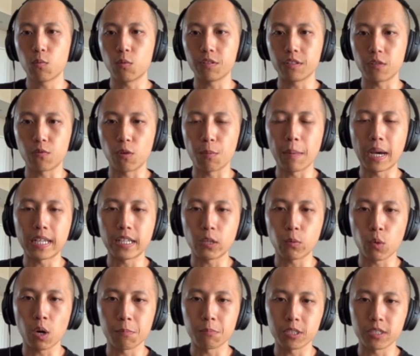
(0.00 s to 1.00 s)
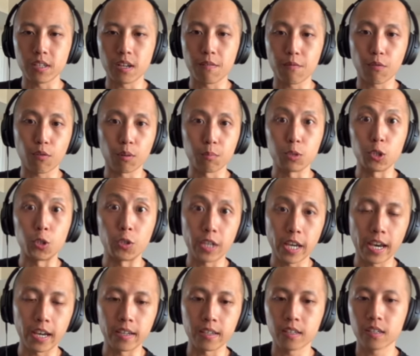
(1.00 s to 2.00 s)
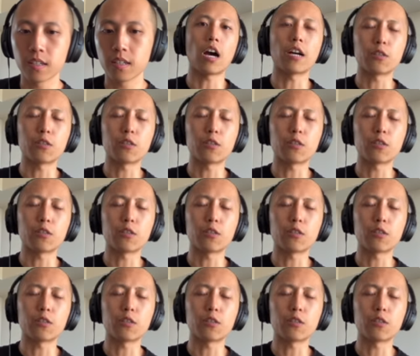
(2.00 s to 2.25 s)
with the remaining 1% from UK.